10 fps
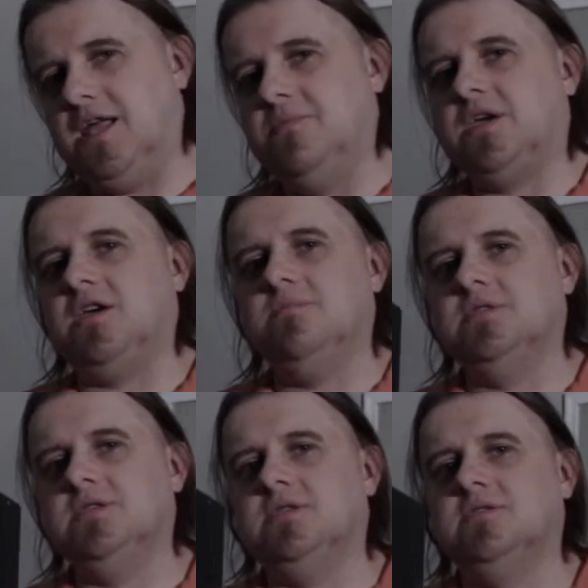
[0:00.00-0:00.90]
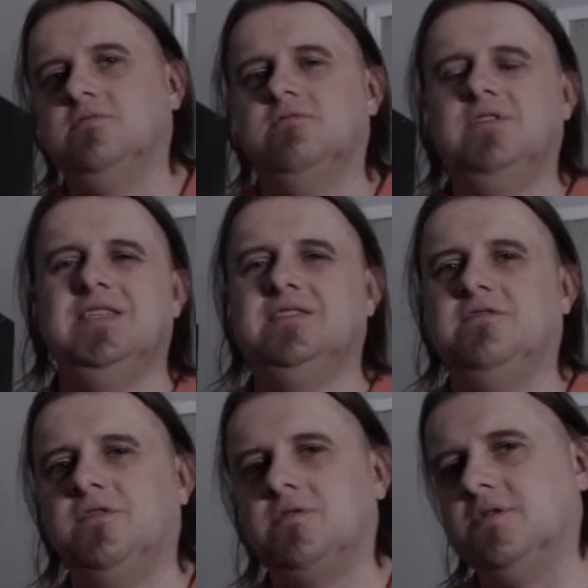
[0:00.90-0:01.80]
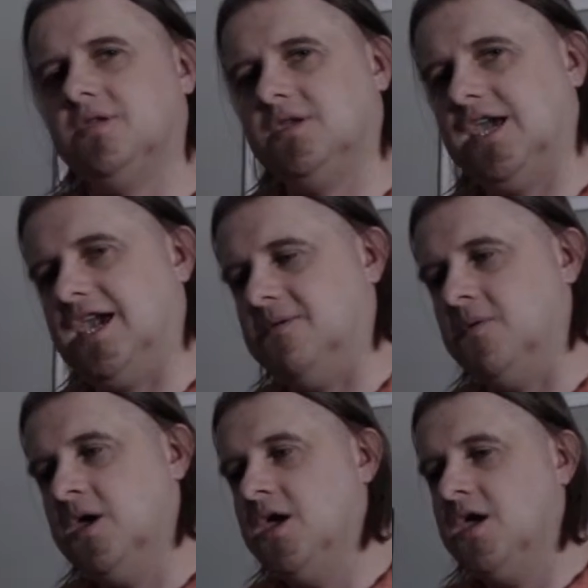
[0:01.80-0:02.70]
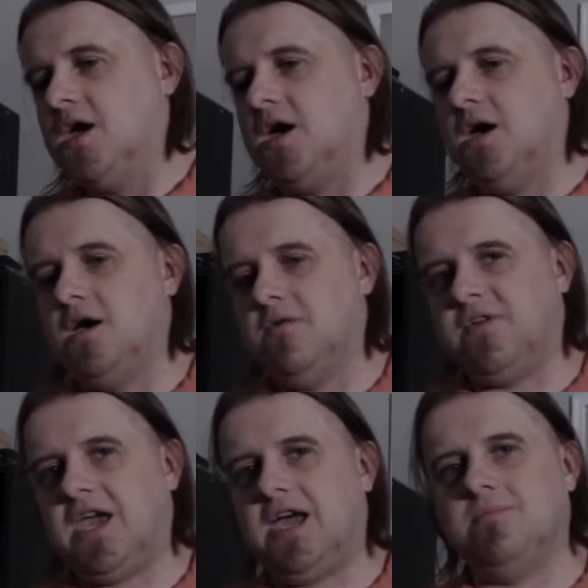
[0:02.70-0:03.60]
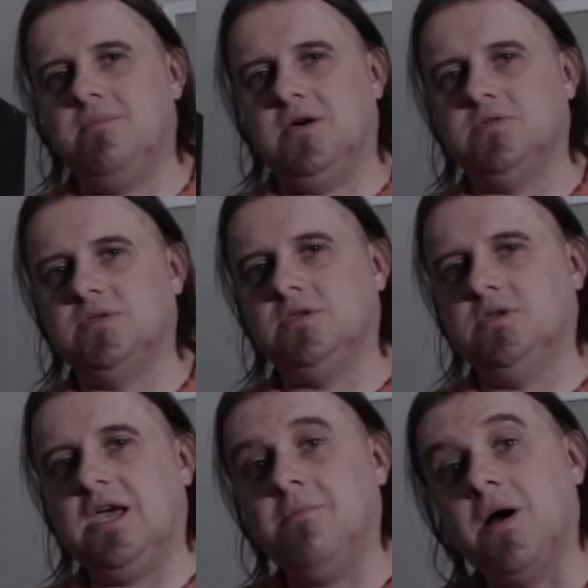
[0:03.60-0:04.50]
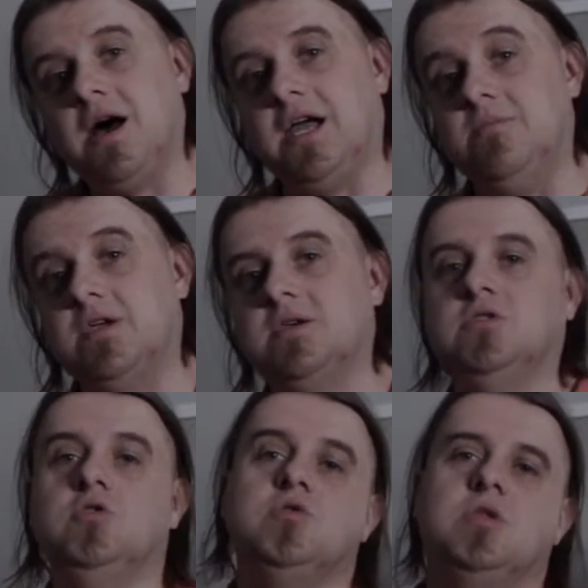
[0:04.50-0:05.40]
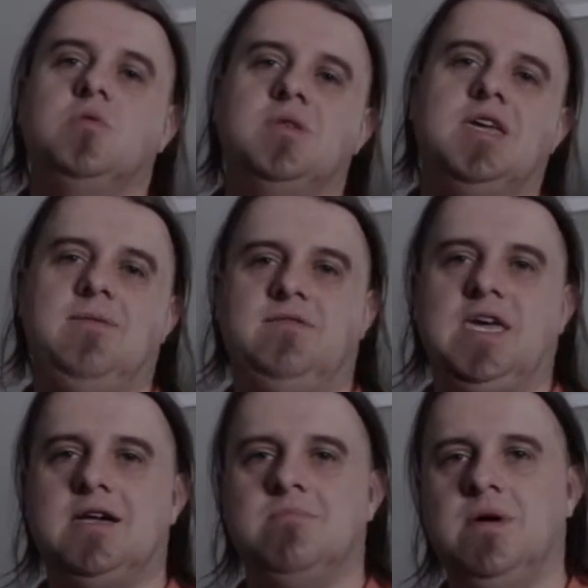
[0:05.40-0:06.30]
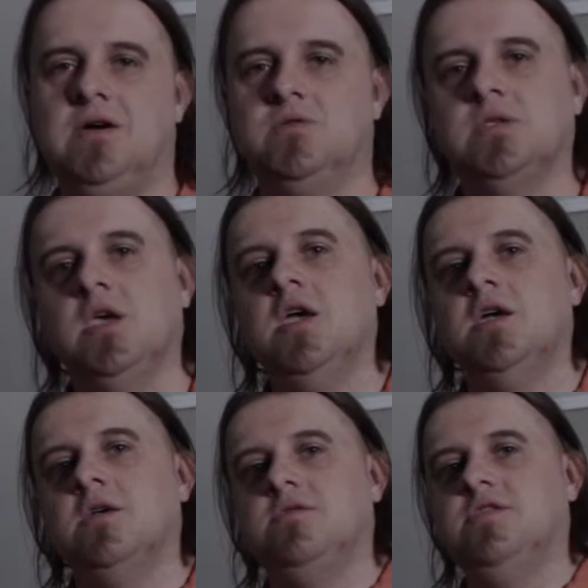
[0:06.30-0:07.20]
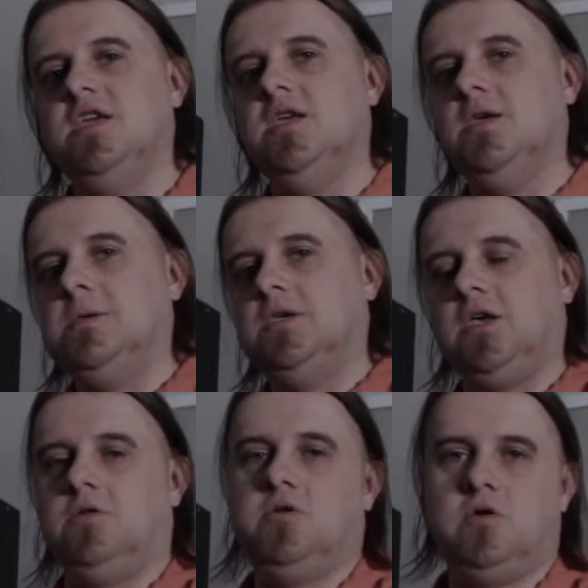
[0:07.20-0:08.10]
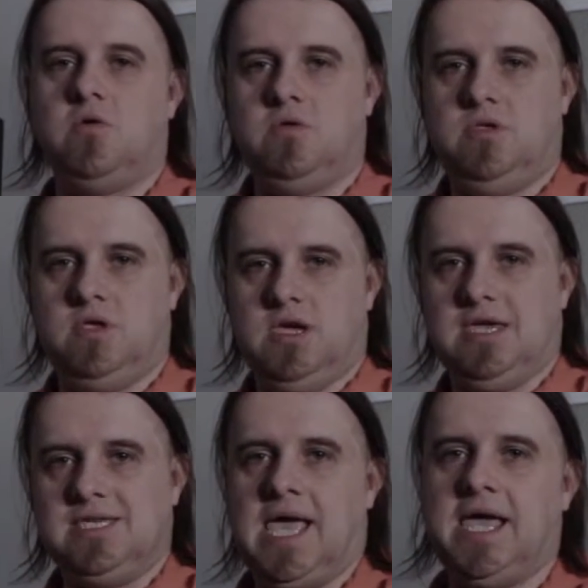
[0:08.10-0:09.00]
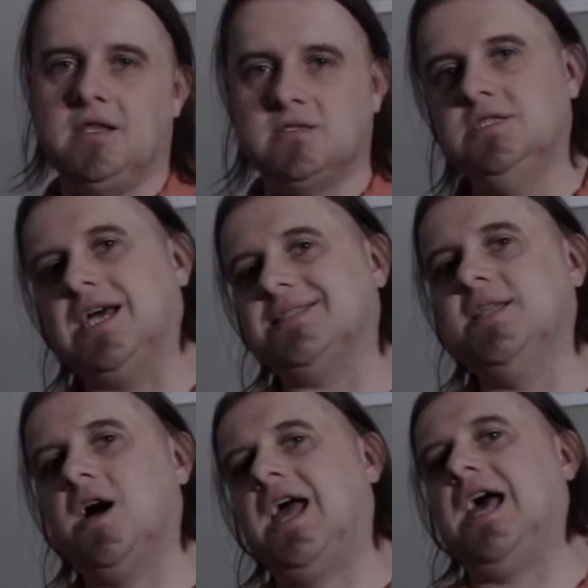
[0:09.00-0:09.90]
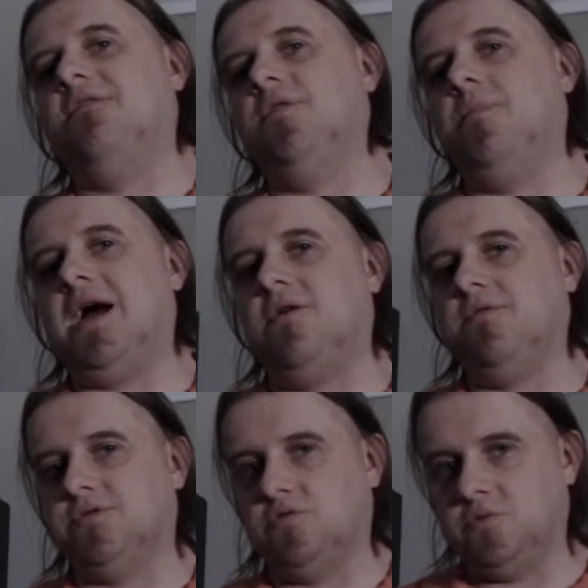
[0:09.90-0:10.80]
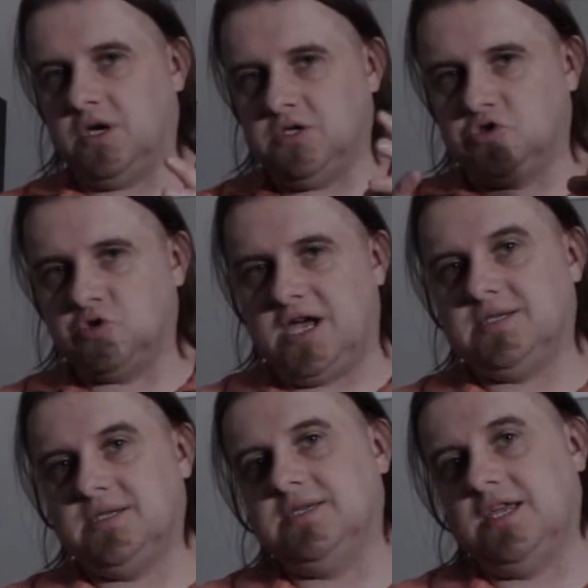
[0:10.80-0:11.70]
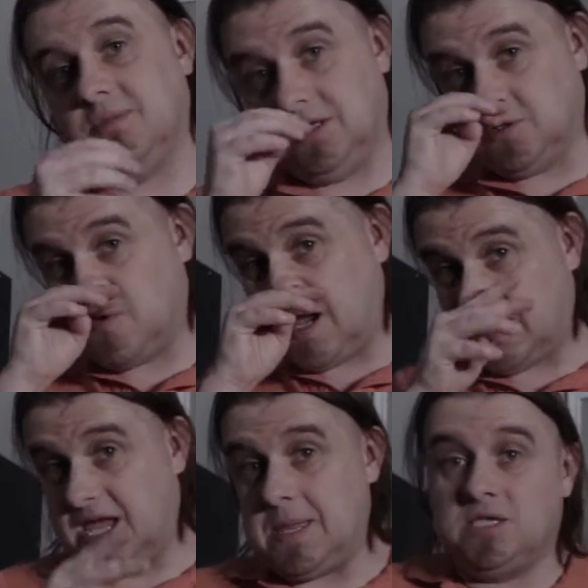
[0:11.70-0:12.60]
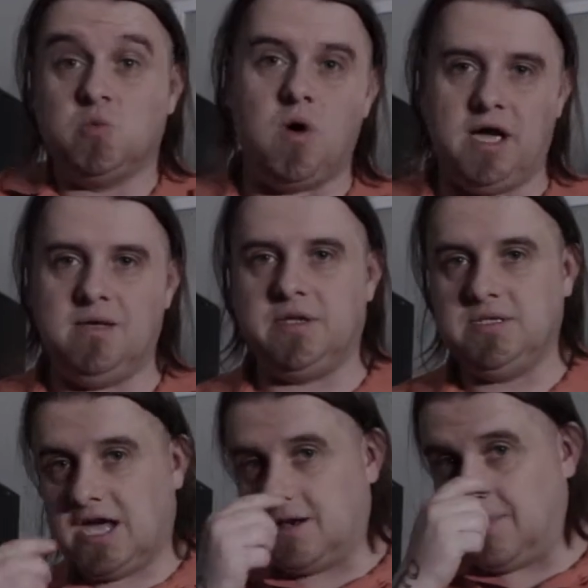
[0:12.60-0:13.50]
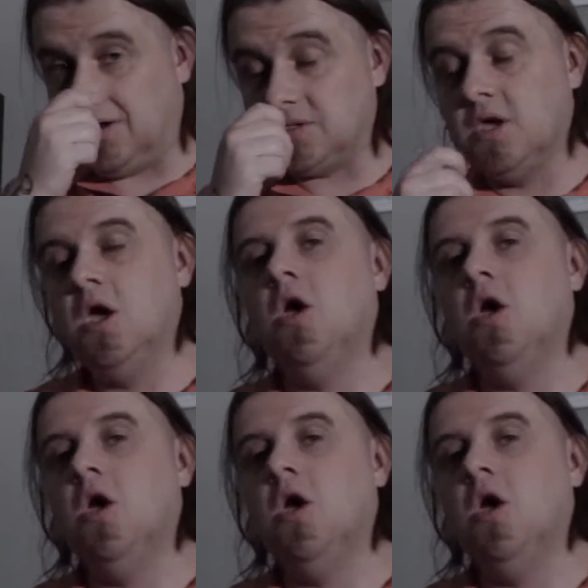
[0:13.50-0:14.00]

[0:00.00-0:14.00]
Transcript: And it becomes this really difficult game of cat and mouse to get behind, because usually with a game of cat and mouse, the killer or the antagonist does not have the power to address his enemy directly, and that's why he plays cat and mouse.